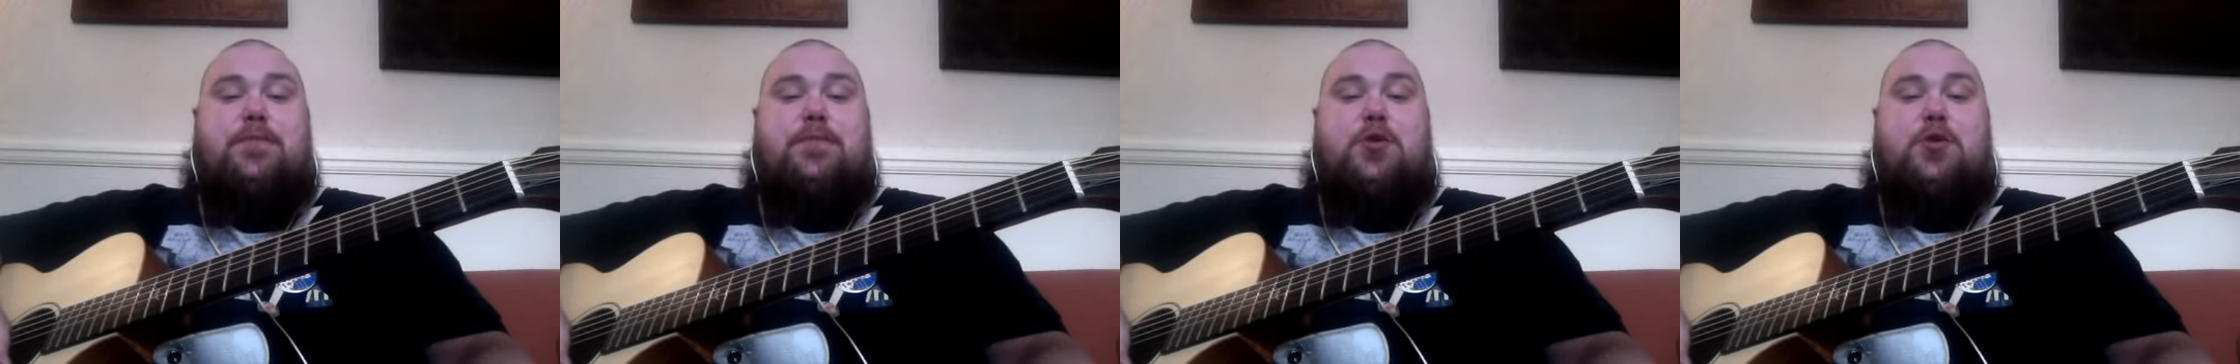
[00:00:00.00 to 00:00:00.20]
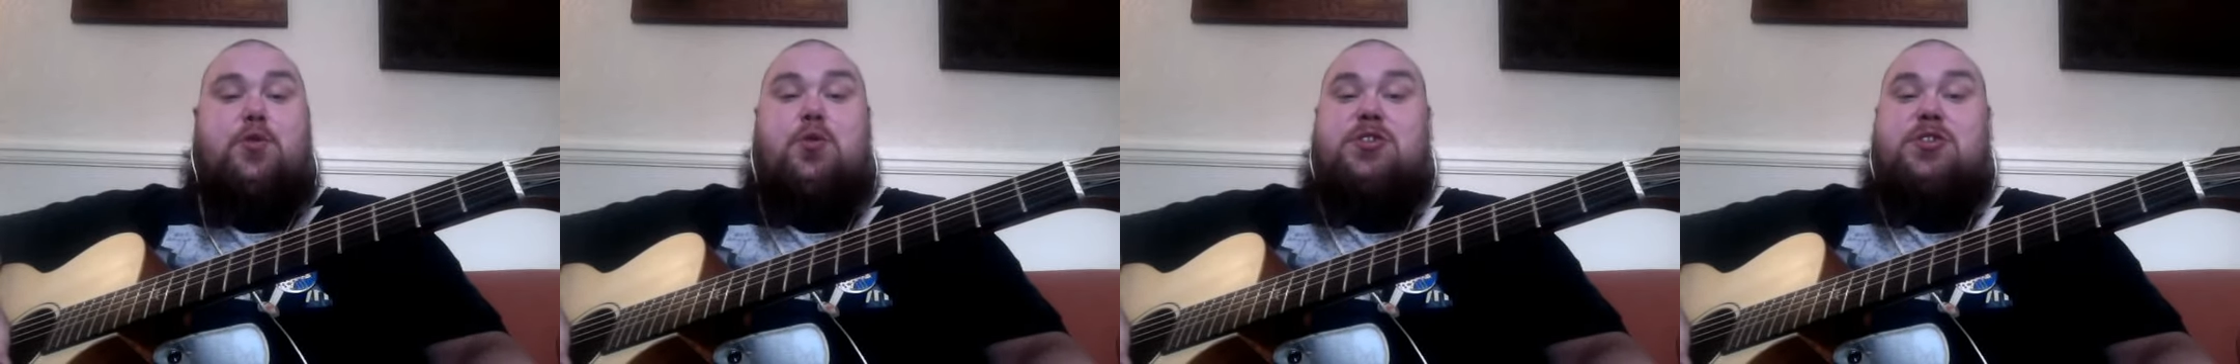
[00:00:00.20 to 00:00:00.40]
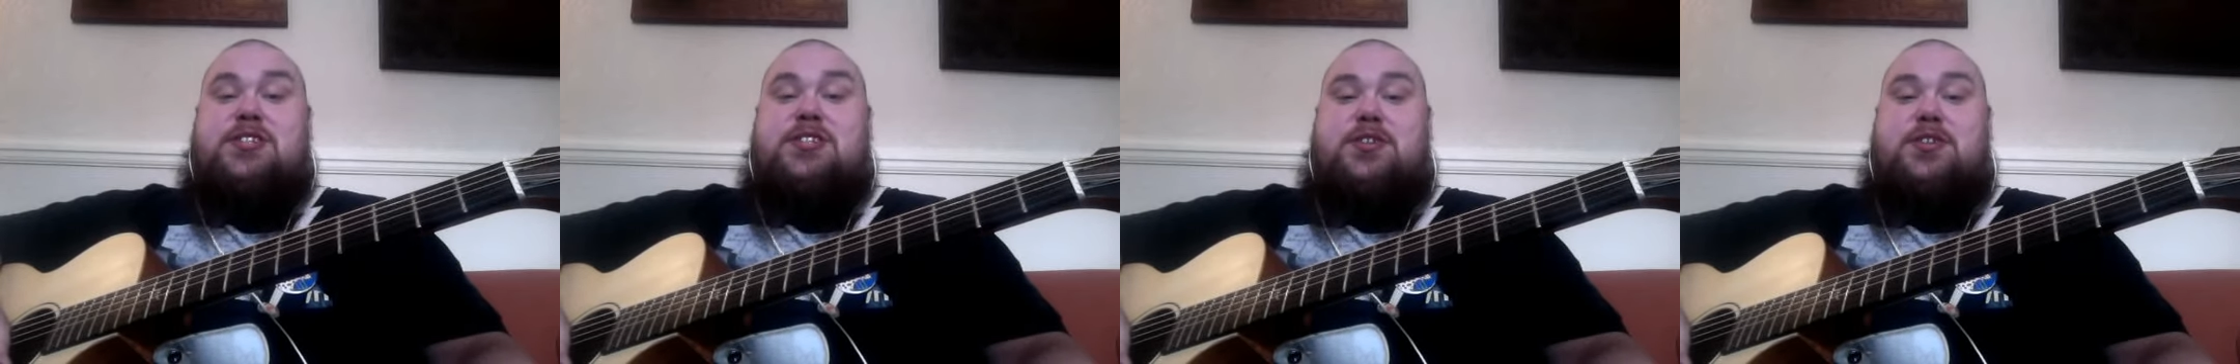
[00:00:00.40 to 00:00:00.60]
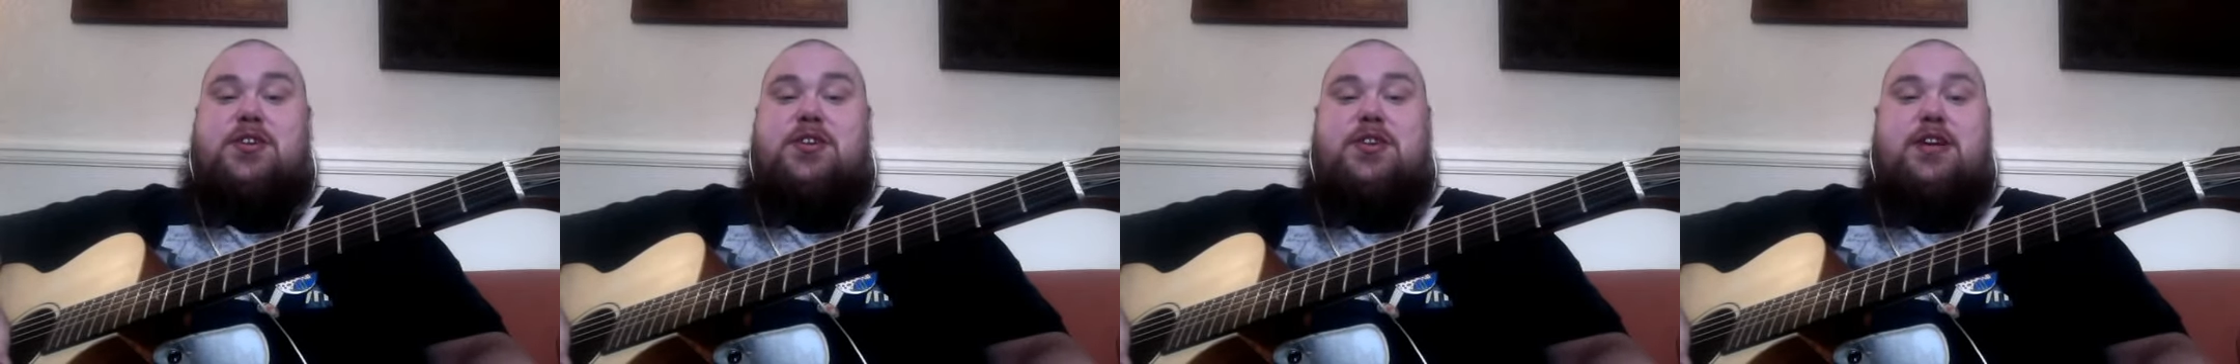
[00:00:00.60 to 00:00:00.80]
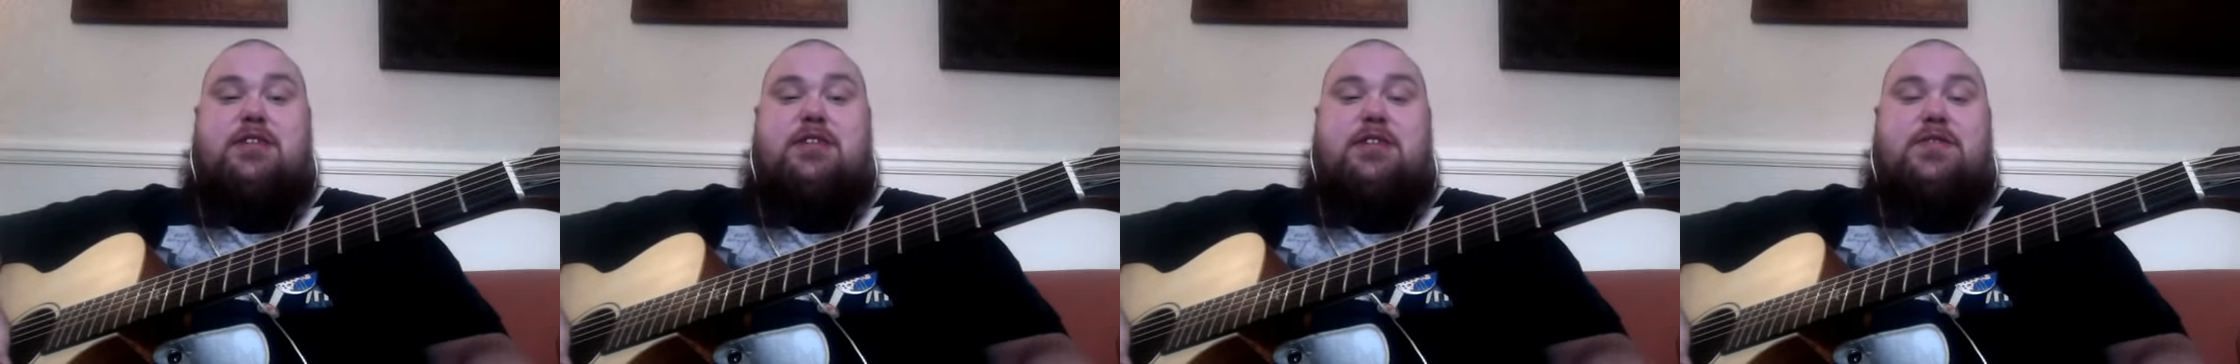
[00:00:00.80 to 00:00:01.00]
or what is on
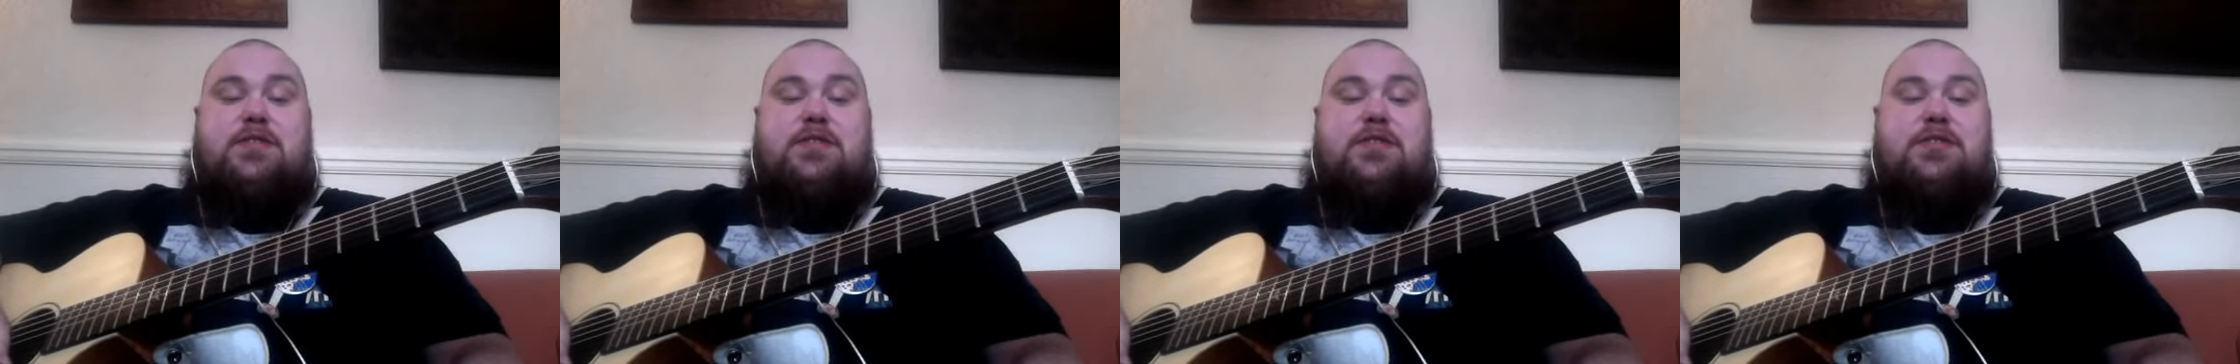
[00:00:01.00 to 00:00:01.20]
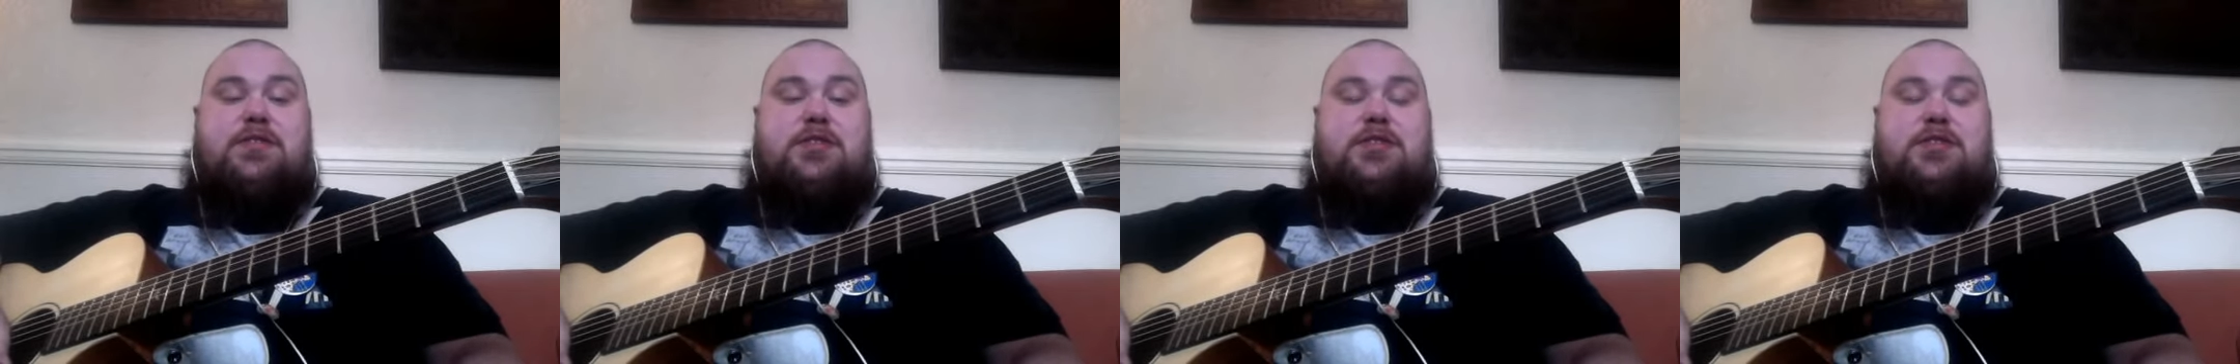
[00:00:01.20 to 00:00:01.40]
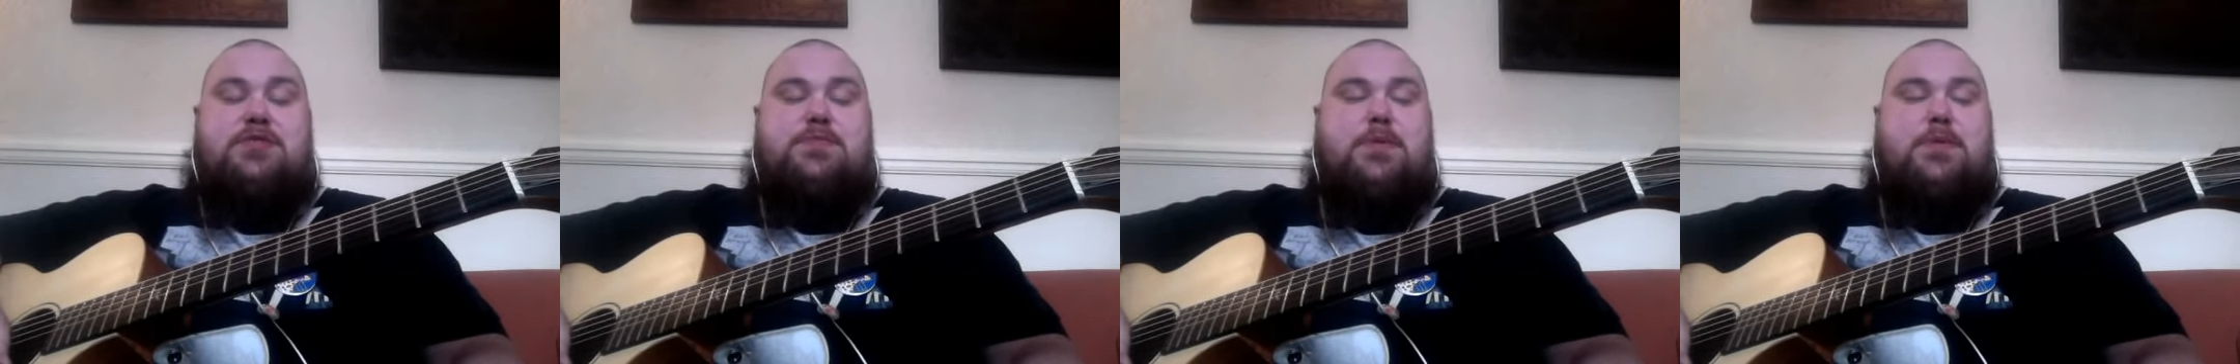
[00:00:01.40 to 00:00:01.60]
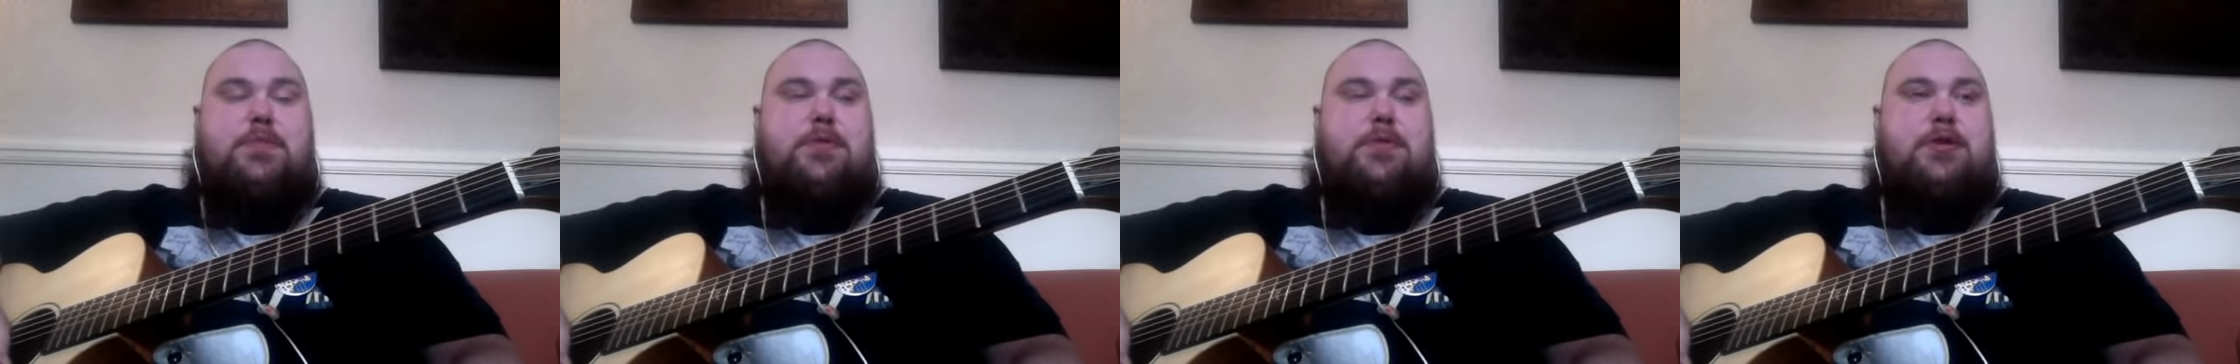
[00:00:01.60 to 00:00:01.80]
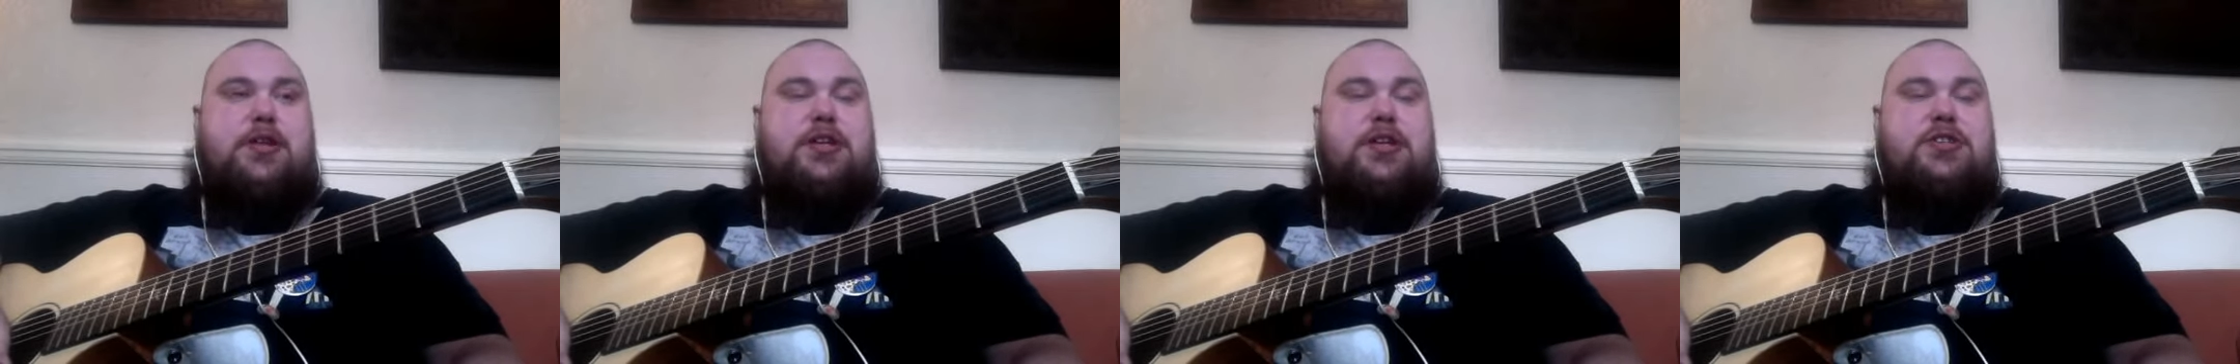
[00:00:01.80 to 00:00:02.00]
there even, to use
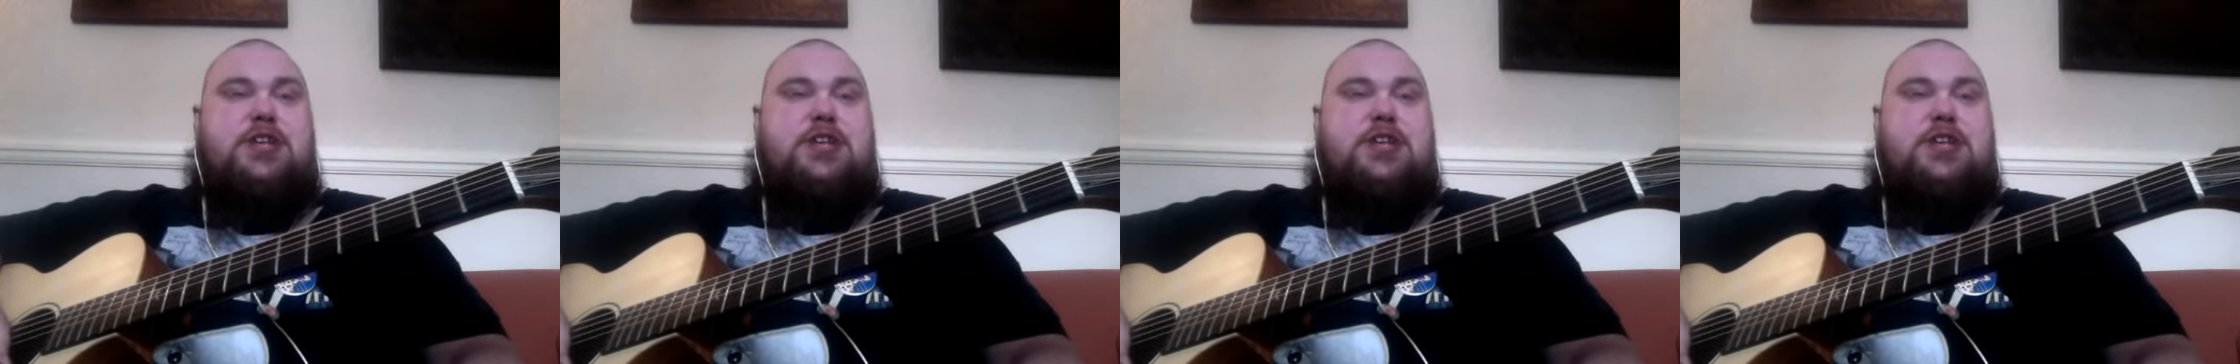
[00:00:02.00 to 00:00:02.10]
proper English,